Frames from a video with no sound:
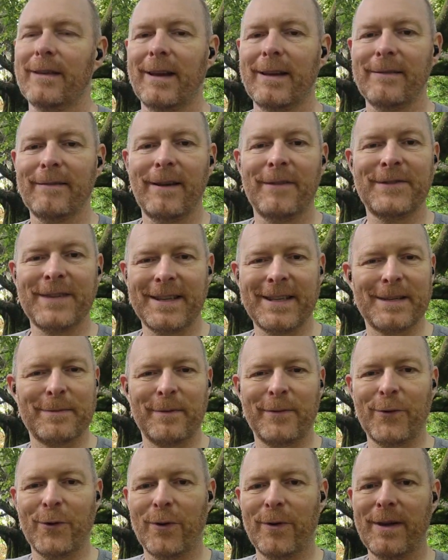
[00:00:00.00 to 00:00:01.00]
I've said this
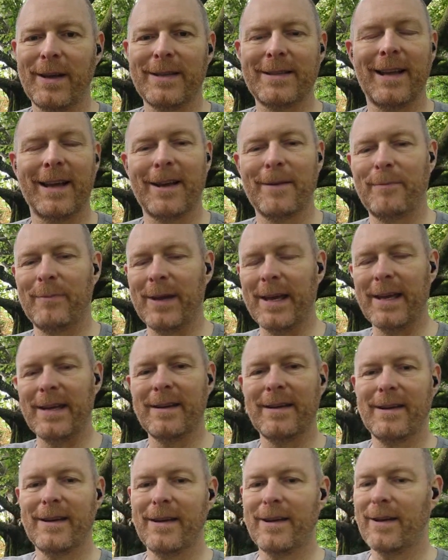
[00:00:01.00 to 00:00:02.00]
before, it's like a bee.
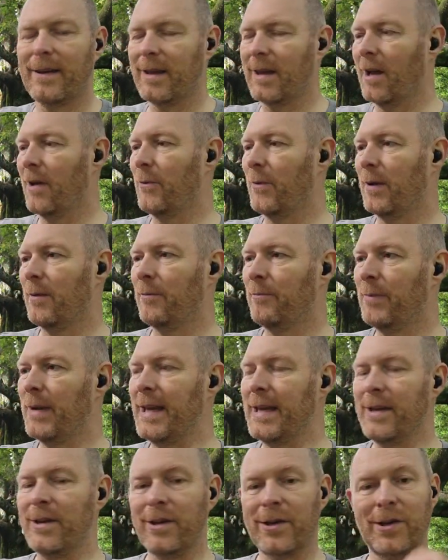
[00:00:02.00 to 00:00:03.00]

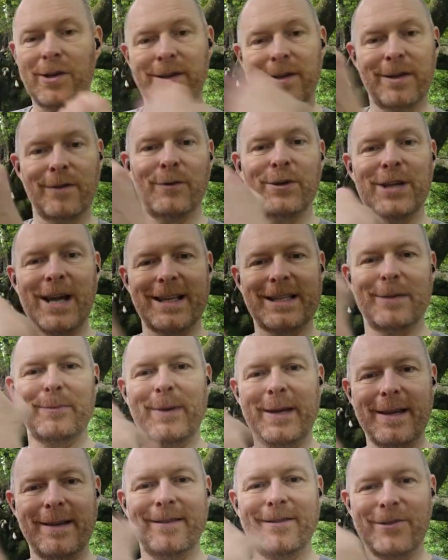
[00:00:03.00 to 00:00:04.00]
Bee, you could reject a
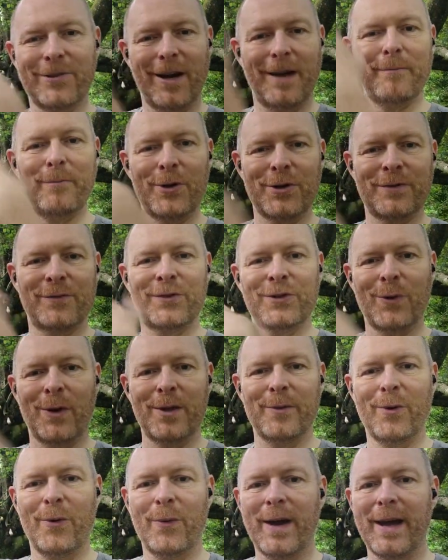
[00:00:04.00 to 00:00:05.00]
bee and try and swat
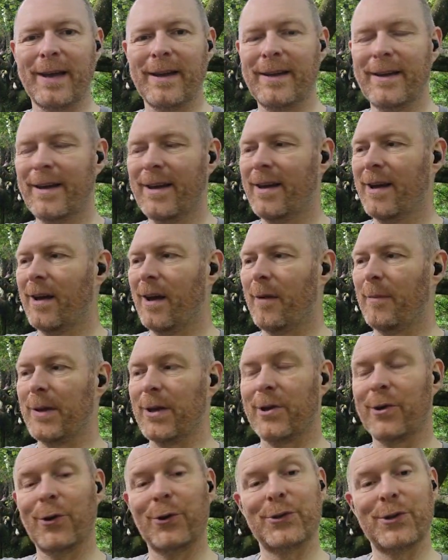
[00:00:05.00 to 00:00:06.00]
them away, but you
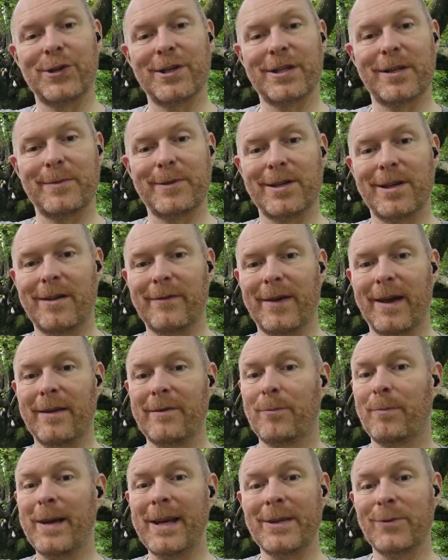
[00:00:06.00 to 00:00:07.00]
could also just observe it.
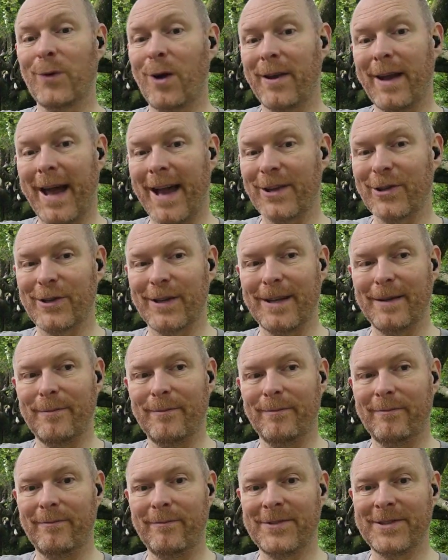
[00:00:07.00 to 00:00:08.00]
And bees won't actually
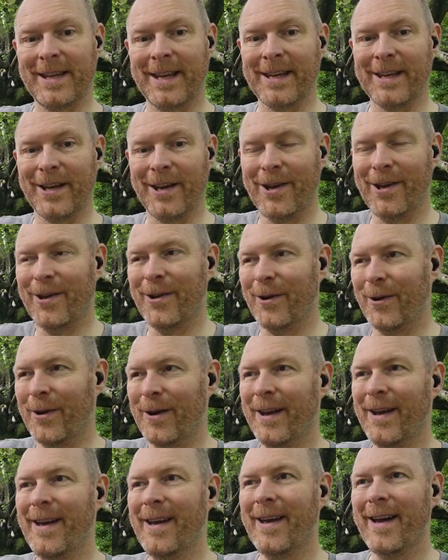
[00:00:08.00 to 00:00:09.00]
sting you
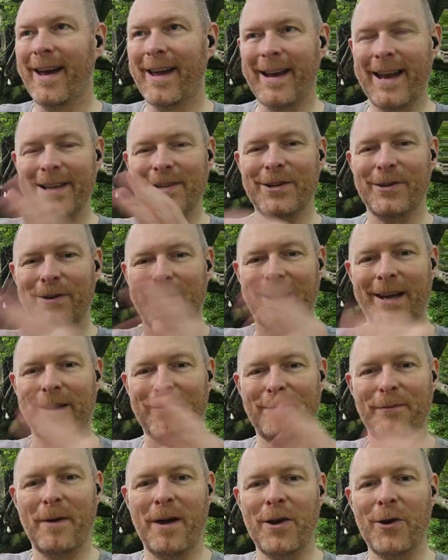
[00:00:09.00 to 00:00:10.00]
unless you kind
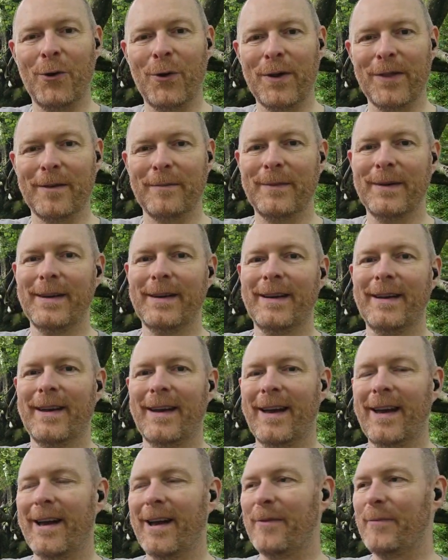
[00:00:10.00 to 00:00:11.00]
of annoy them.
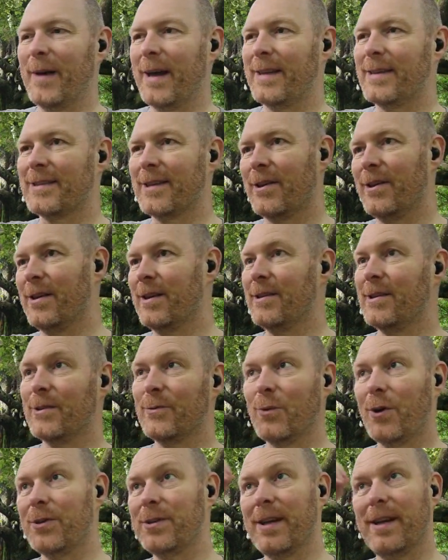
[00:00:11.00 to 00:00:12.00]
And so you can just
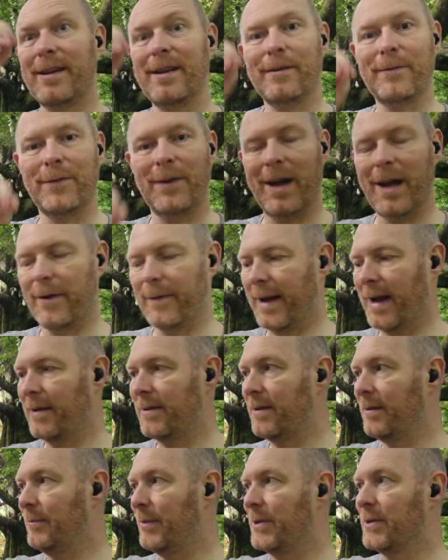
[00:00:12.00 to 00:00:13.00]
watch it and it'll fly
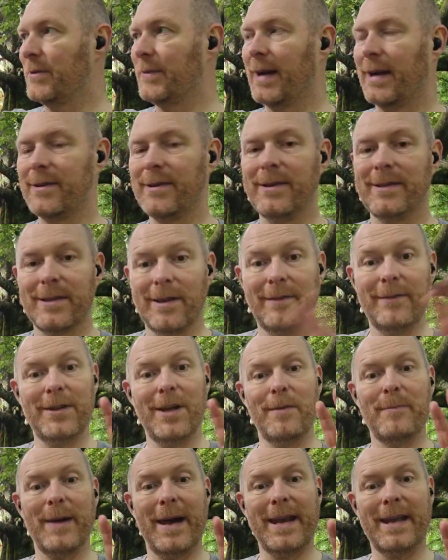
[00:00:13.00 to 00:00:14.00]
around and buzz around you. So if you
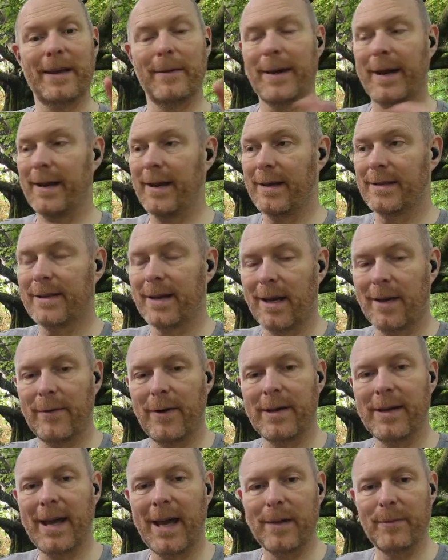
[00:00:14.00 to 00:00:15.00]
don't panic about it, it's kind of
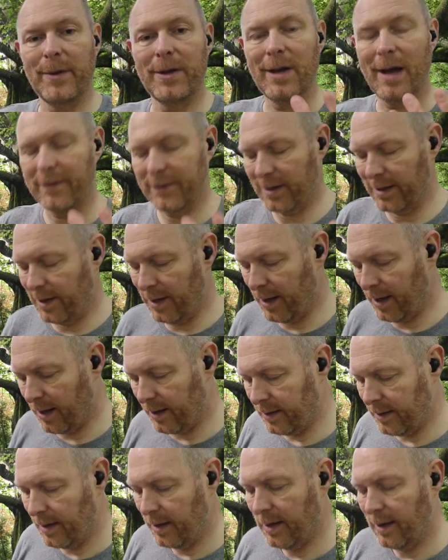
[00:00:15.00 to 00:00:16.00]
okay, but you have to
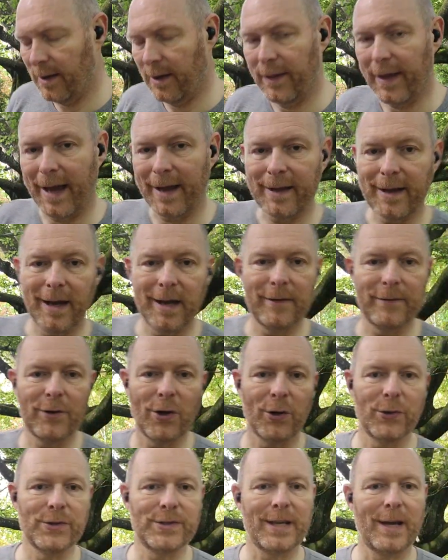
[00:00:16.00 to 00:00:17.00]
learn that kind of
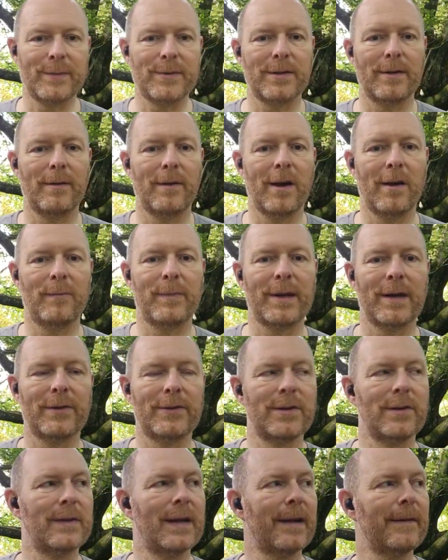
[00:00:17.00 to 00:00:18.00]
concept of being able
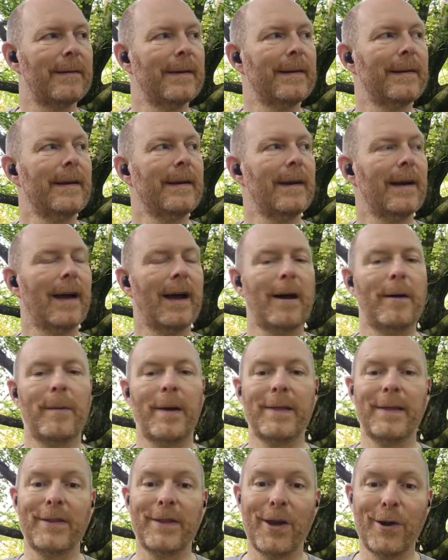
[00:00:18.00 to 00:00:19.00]
to do that.
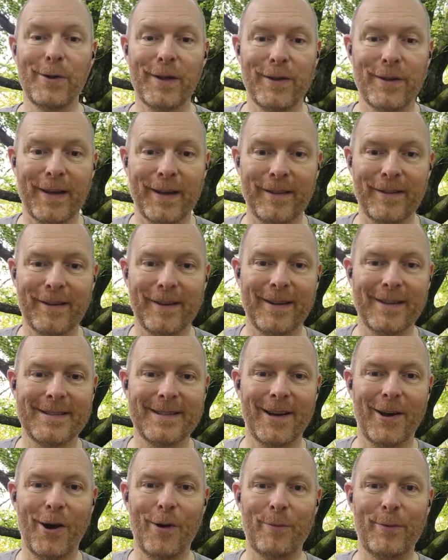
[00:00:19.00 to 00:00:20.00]
And then the only thing
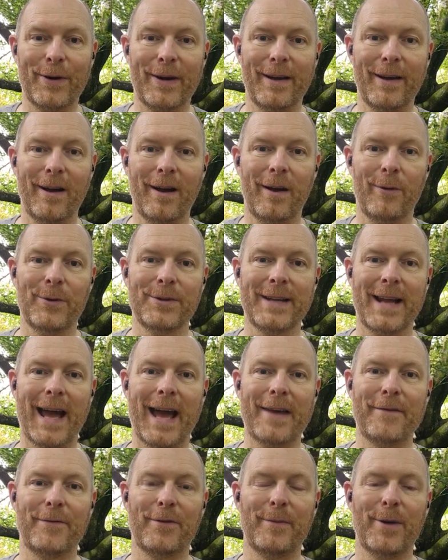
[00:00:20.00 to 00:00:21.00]
that I wanted to
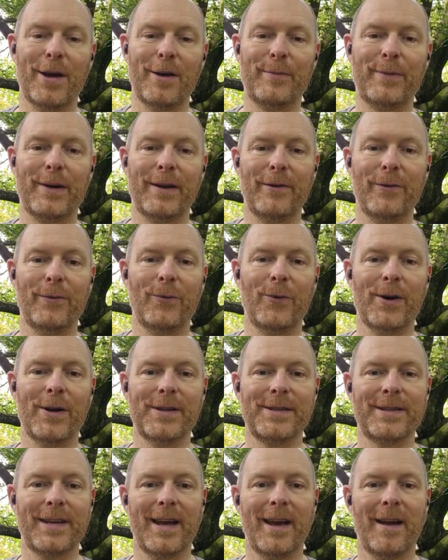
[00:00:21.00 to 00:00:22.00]
add from Oprah was,